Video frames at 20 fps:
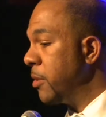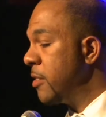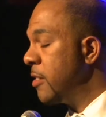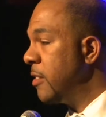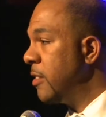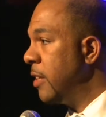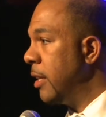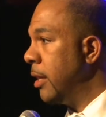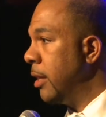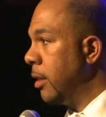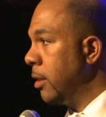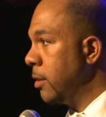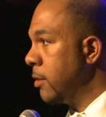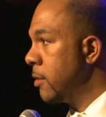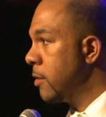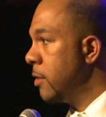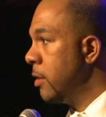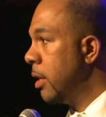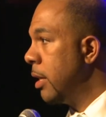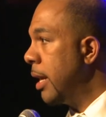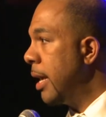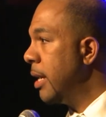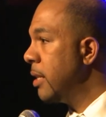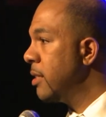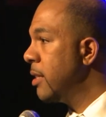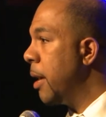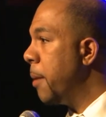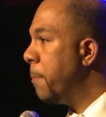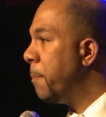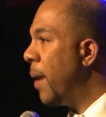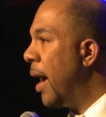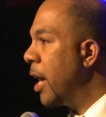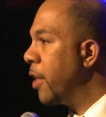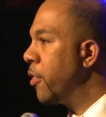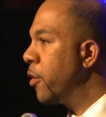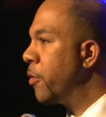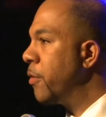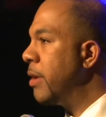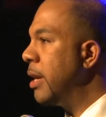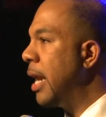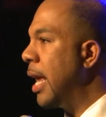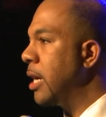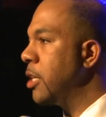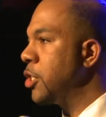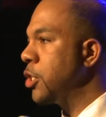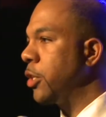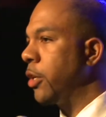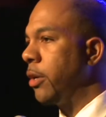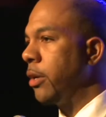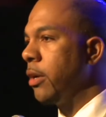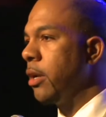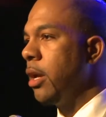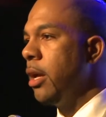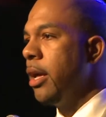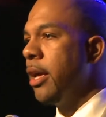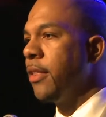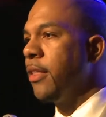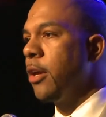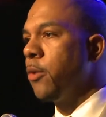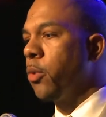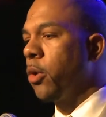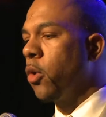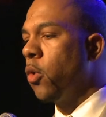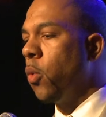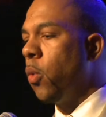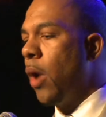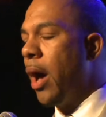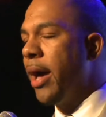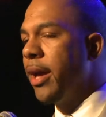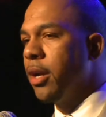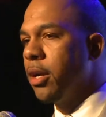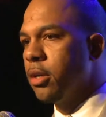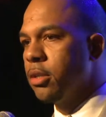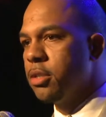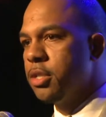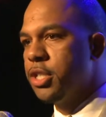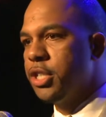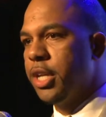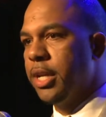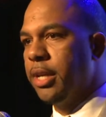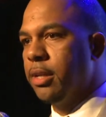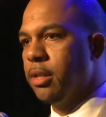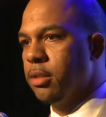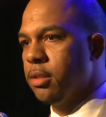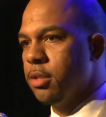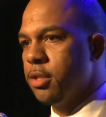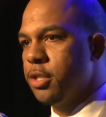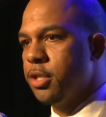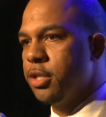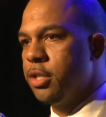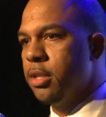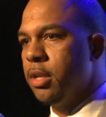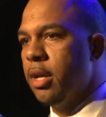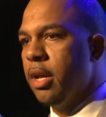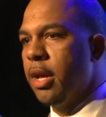cities is that by their nature, they require change.